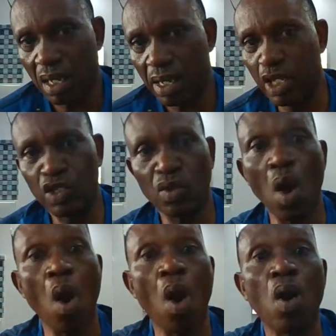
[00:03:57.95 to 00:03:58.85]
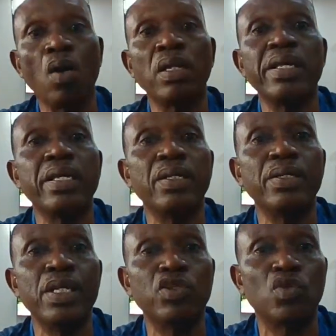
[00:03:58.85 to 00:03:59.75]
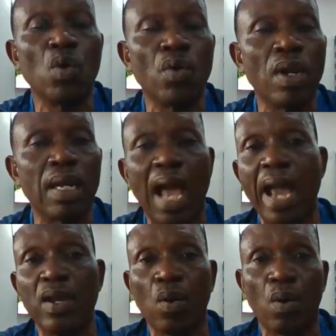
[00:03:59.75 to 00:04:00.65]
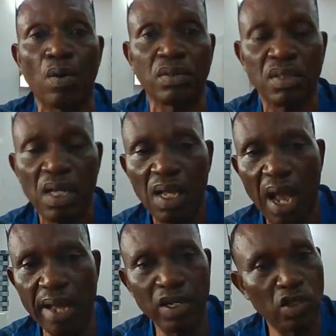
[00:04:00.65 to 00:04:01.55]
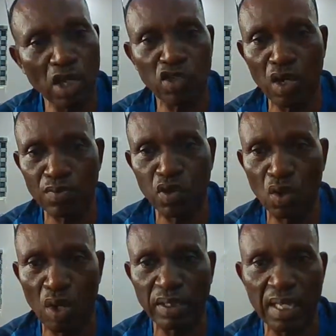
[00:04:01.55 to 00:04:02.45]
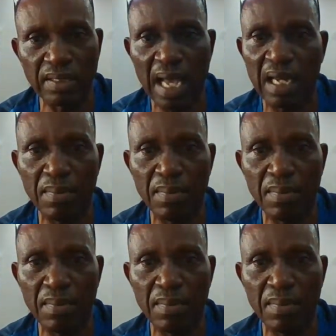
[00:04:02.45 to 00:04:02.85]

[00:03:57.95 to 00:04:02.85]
is all he needs to rely on, and he just comes to court and says